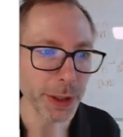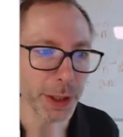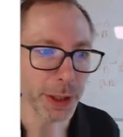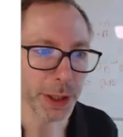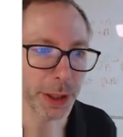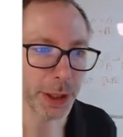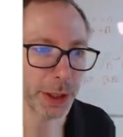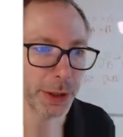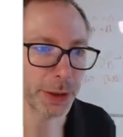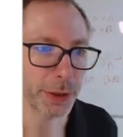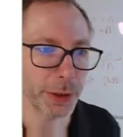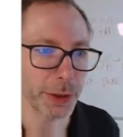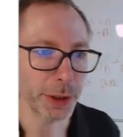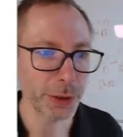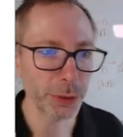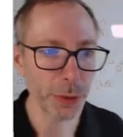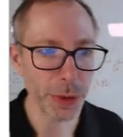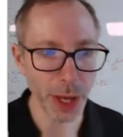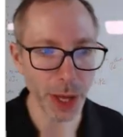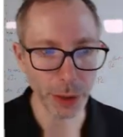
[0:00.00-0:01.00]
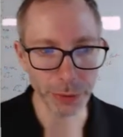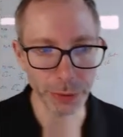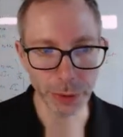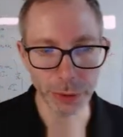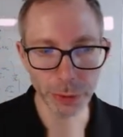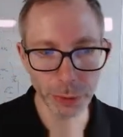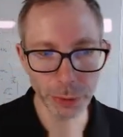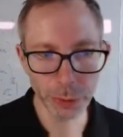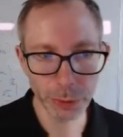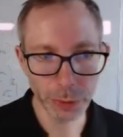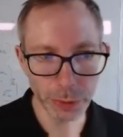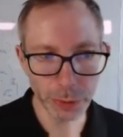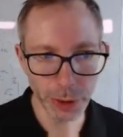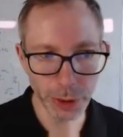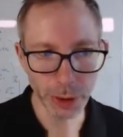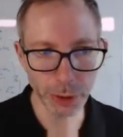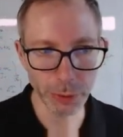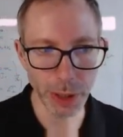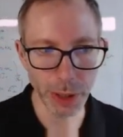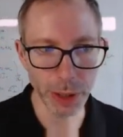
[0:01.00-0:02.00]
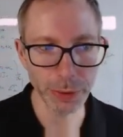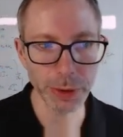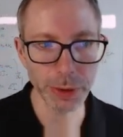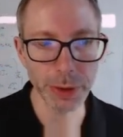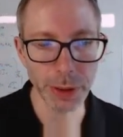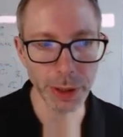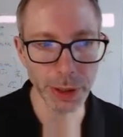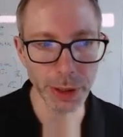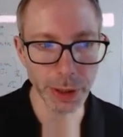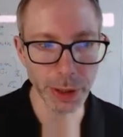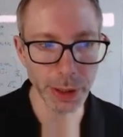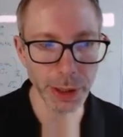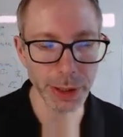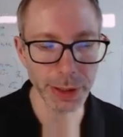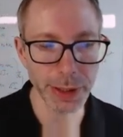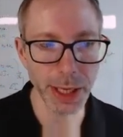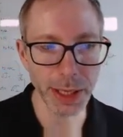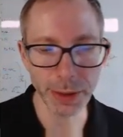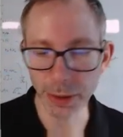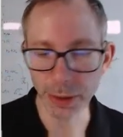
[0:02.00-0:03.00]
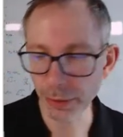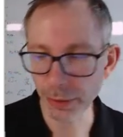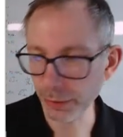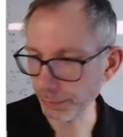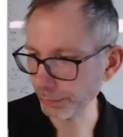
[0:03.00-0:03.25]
in 2002, around 90